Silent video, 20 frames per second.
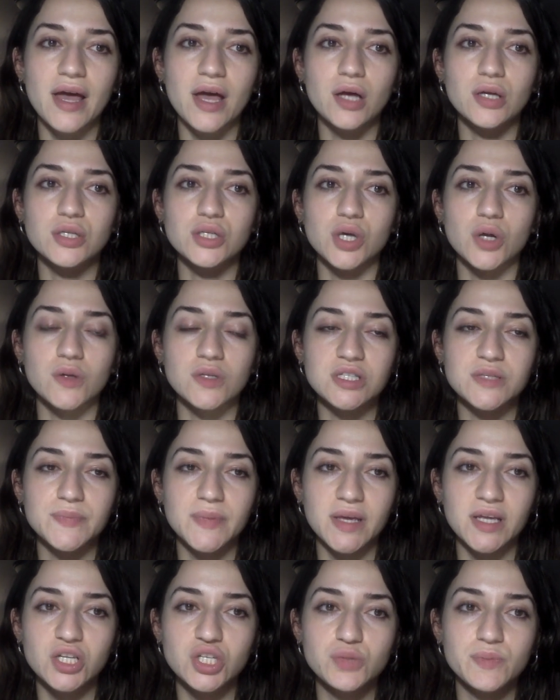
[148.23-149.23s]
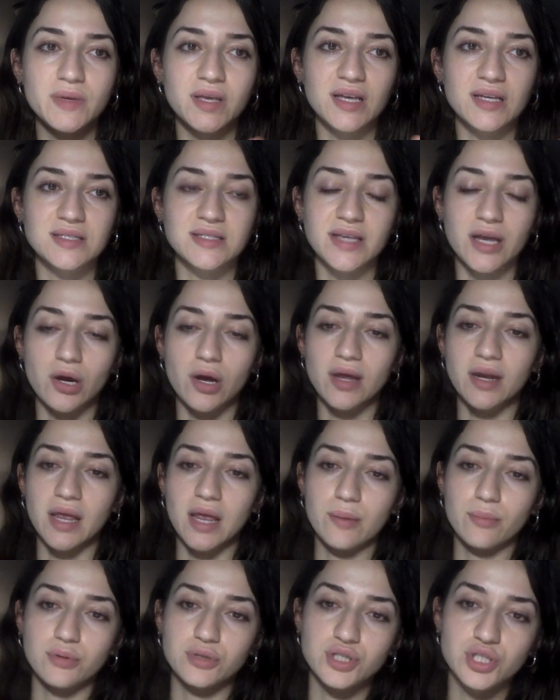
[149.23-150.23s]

adult speech because they're unable